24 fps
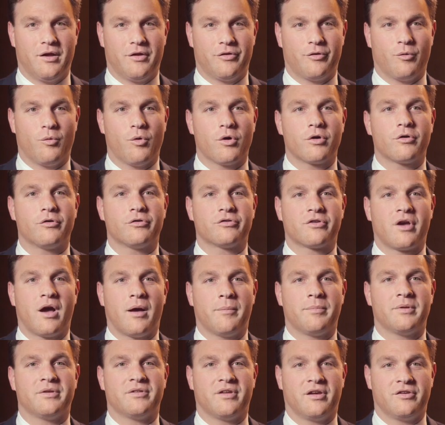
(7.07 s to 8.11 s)
The Workers'
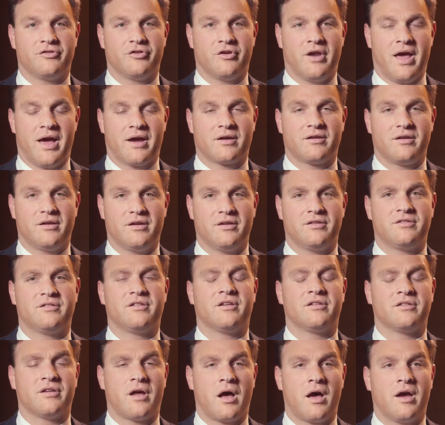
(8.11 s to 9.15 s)
Compensation Act is
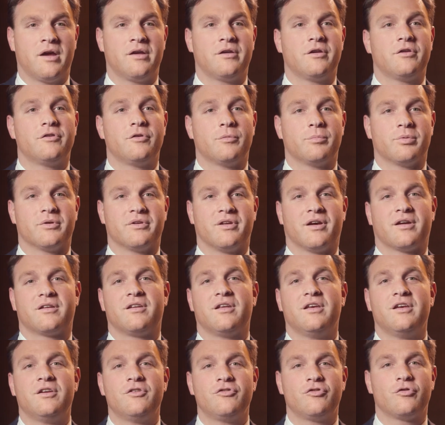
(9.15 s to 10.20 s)
designed to protect
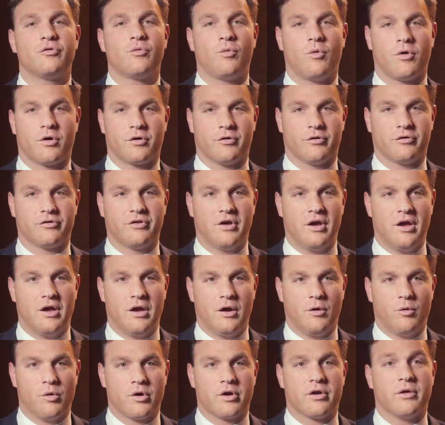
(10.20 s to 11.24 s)
injured workers
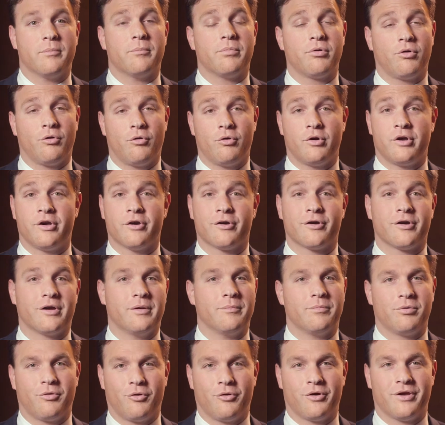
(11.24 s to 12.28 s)
where an
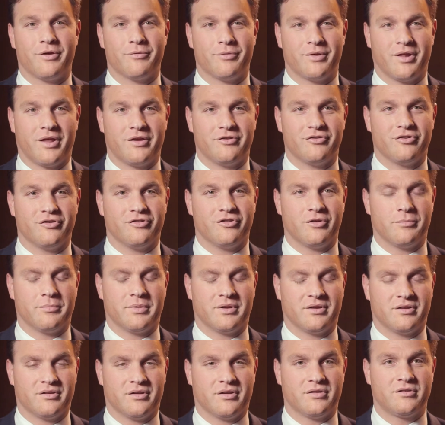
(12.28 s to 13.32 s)
employer-employee relationship
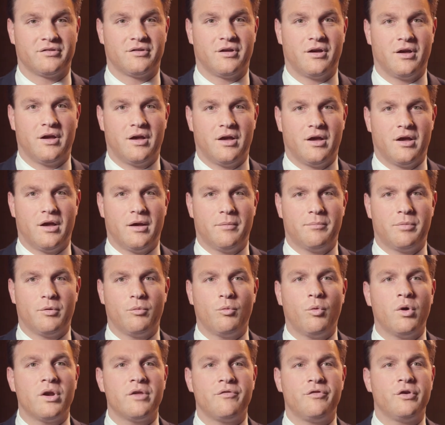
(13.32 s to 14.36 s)
exists.
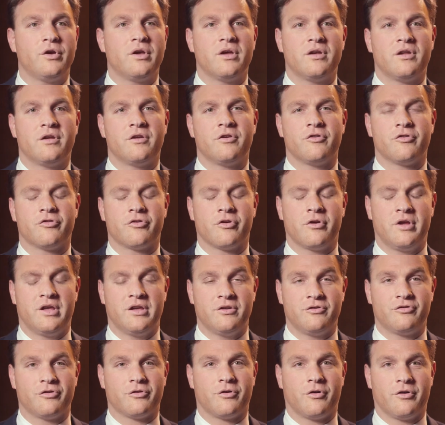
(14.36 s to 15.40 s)
But what if you get inj
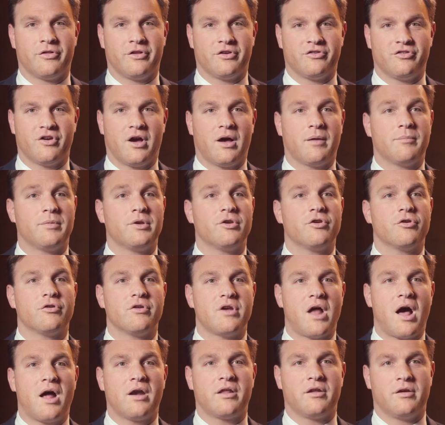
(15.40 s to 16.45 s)
injured on the job and you're
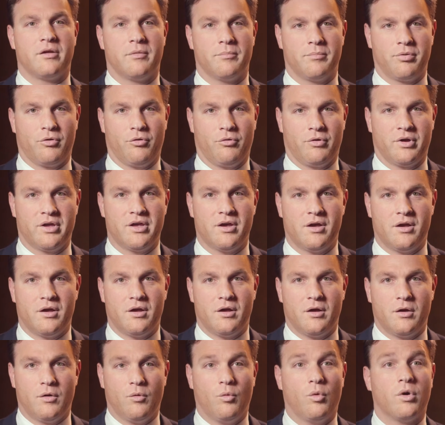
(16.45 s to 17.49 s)
not an employee?
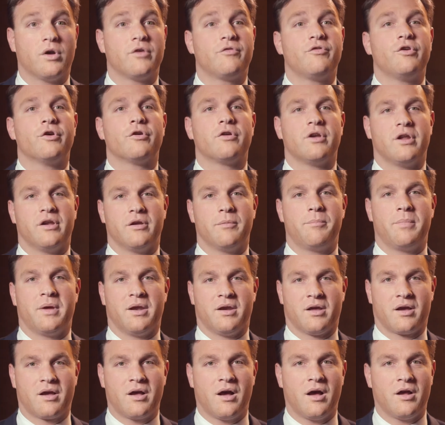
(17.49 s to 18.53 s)
What if you're an
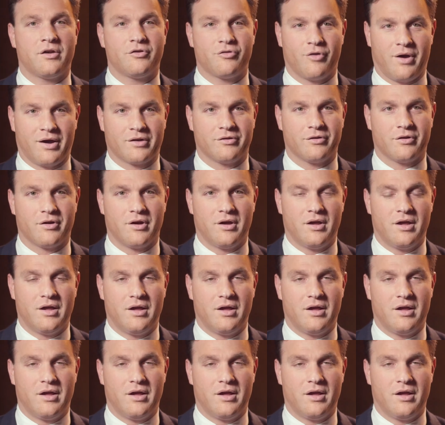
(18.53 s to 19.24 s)
independent contractor?